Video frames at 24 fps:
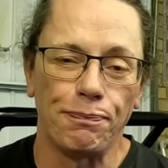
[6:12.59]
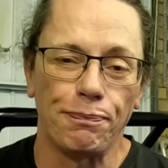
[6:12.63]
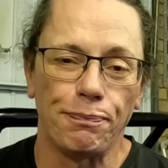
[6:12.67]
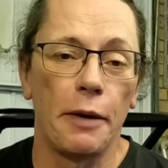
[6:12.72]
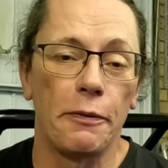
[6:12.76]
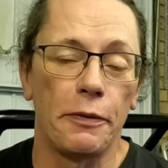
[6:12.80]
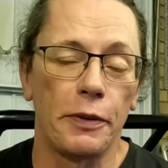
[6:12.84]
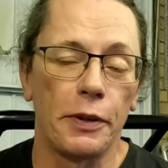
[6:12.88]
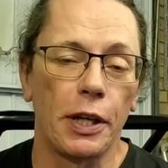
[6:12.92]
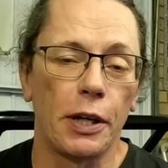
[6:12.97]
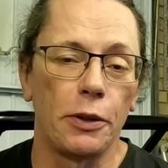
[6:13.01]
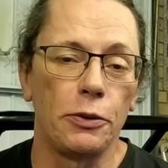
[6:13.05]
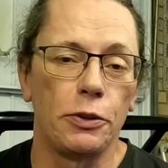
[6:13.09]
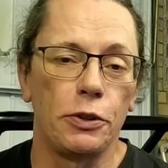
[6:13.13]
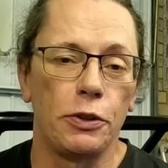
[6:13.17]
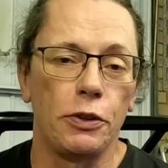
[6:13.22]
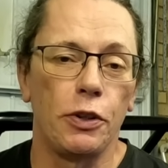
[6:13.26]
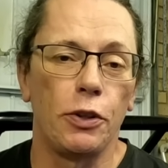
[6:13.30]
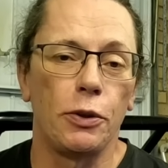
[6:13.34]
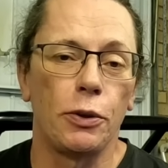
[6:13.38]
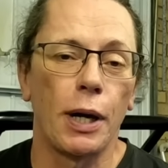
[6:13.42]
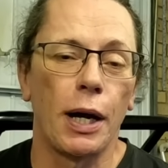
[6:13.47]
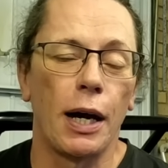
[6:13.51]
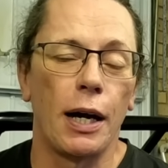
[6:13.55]
And for those of
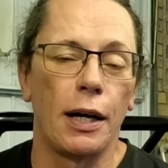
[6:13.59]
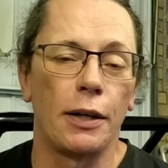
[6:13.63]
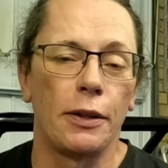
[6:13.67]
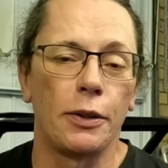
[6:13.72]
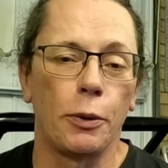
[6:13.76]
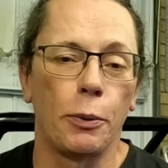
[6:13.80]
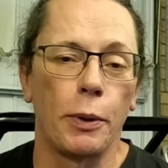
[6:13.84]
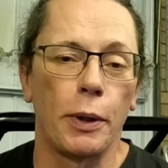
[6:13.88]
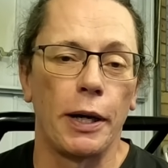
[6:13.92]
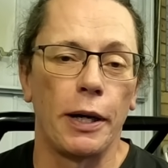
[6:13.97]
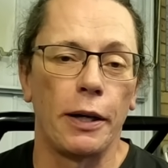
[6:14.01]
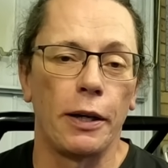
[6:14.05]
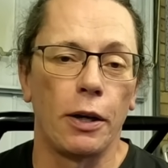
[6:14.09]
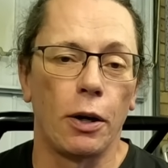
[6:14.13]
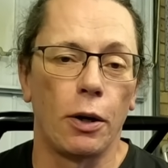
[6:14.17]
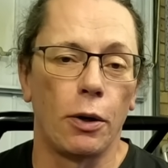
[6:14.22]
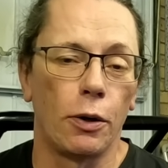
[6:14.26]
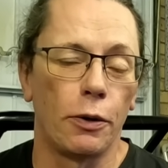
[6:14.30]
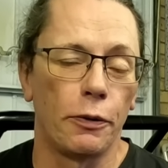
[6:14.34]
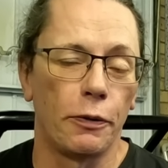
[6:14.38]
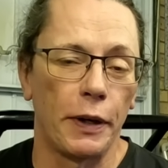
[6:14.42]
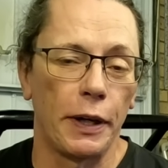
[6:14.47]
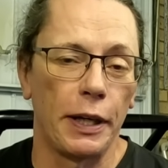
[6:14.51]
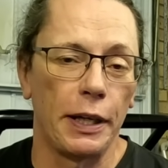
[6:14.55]
you that aren't aware
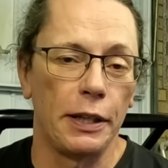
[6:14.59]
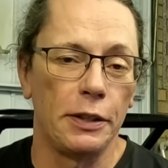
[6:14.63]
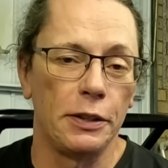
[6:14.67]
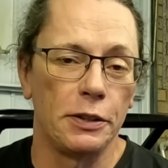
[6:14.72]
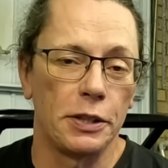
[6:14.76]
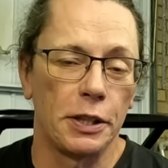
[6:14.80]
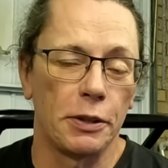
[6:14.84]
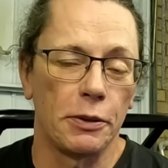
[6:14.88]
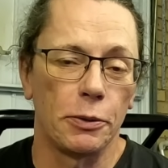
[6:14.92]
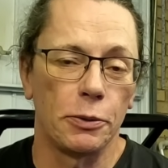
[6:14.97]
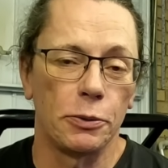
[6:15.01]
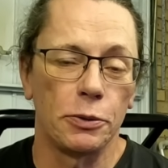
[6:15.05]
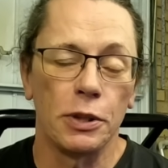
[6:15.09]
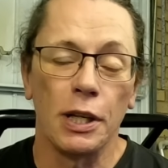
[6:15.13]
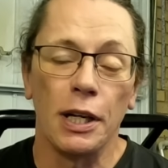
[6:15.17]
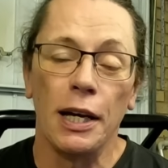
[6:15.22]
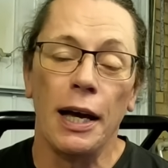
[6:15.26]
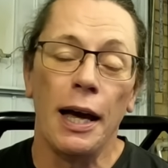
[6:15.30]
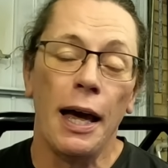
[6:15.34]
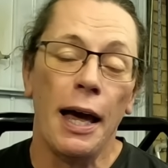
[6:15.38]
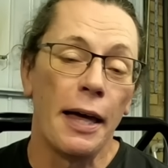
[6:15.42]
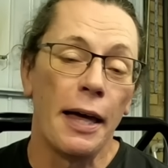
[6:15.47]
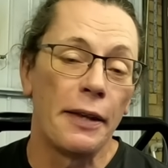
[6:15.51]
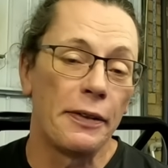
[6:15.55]
of Ian Tyrrell's,
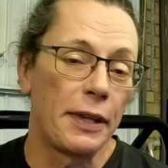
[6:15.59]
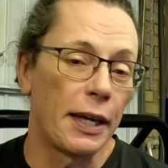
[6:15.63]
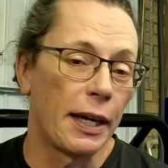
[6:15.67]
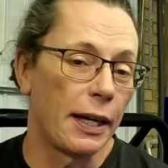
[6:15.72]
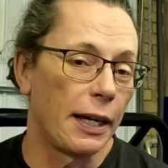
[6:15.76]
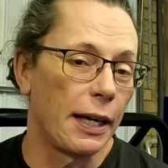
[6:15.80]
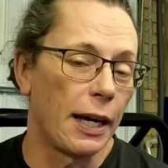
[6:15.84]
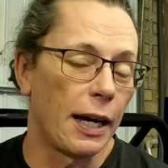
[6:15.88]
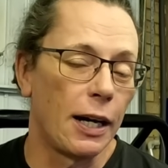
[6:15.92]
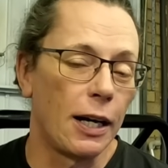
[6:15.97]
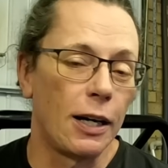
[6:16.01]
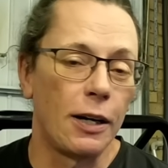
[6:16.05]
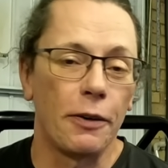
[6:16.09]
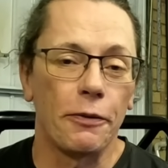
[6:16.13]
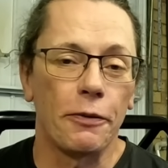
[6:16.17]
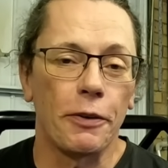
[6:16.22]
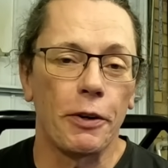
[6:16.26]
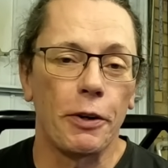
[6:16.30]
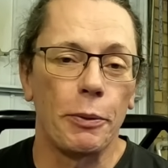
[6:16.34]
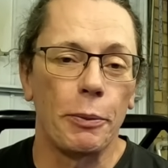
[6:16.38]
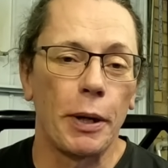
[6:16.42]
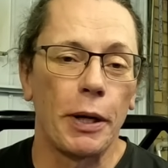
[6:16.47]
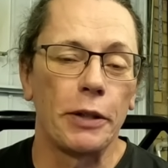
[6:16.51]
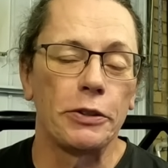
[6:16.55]
they are
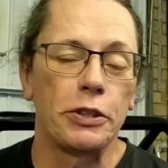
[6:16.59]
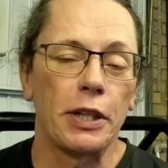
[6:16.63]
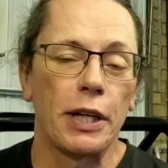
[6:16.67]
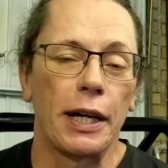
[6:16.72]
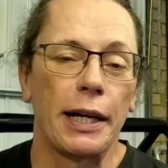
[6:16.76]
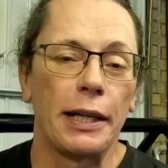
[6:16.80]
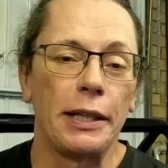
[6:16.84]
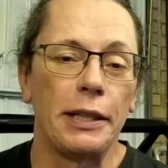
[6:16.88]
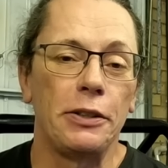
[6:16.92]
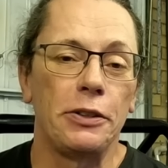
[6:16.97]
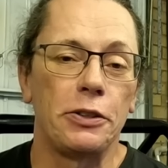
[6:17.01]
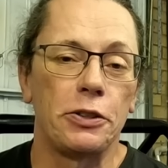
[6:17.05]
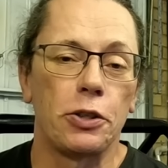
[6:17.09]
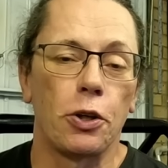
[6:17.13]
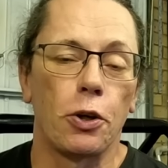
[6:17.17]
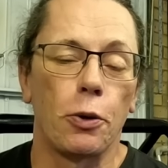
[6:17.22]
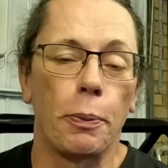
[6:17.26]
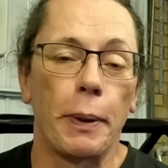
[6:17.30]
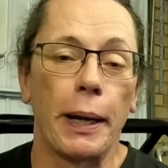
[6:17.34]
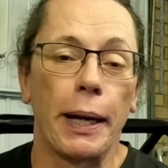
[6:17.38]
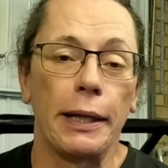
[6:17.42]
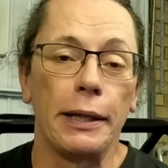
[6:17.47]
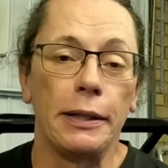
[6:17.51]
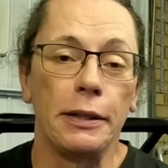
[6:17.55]
very much a
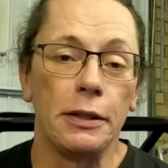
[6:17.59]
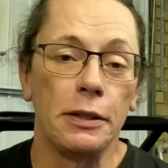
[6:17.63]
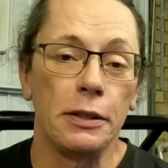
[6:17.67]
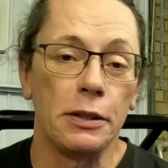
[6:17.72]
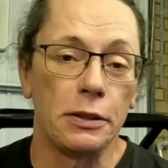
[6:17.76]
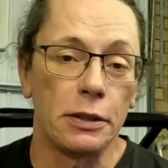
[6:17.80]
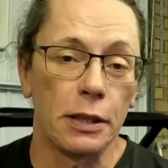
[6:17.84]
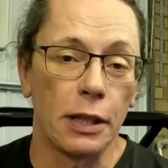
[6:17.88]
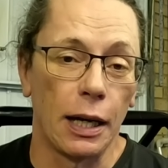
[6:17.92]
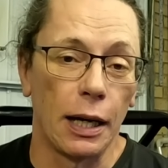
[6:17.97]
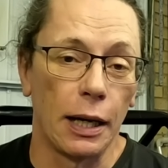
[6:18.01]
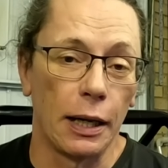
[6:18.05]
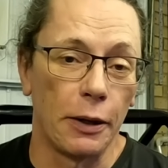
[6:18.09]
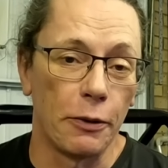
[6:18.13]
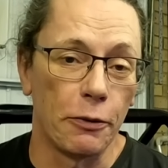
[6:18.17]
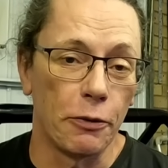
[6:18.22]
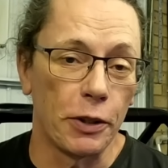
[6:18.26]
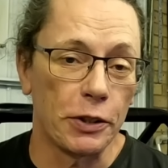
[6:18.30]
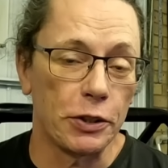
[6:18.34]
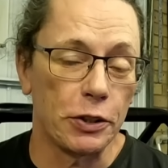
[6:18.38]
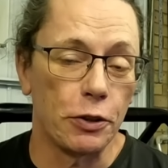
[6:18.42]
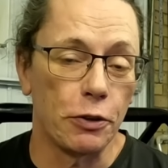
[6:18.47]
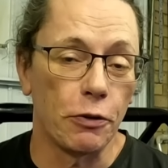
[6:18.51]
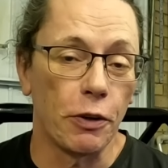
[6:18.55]
top-end
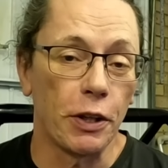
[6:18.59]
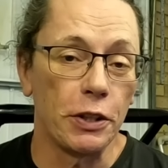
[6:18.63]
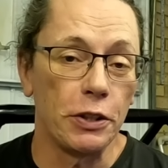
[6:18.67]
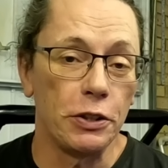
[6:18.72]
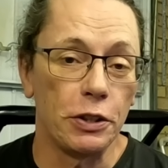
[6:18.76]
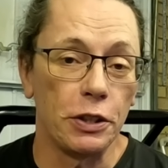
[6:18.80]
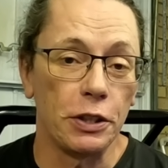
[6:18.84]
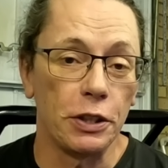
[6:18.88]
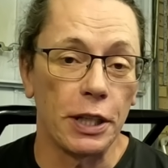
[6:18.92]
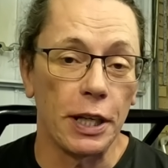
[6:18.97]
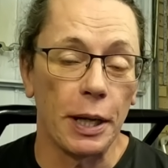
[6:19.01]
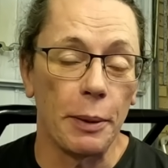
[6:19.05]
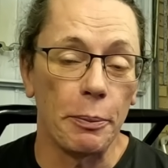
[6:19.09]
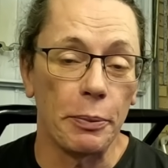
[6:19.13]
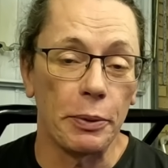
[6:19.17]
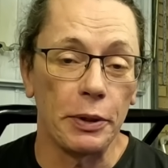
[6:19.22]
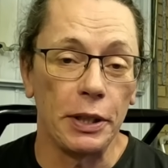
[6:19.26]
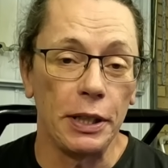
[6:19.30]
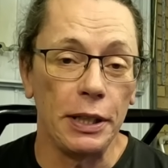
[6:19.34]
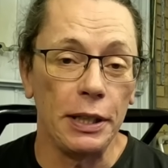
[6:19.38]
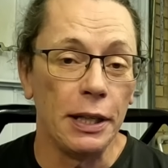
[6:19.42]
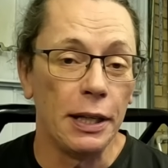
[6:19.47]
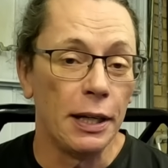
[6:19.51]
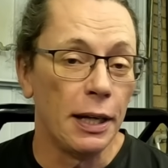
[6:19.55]
restoration
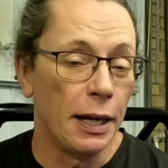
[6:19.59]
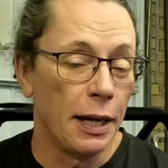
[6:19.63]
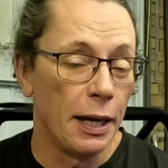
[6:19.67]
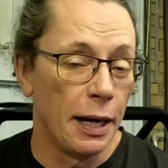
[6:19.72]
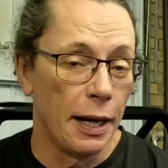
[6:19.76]
company.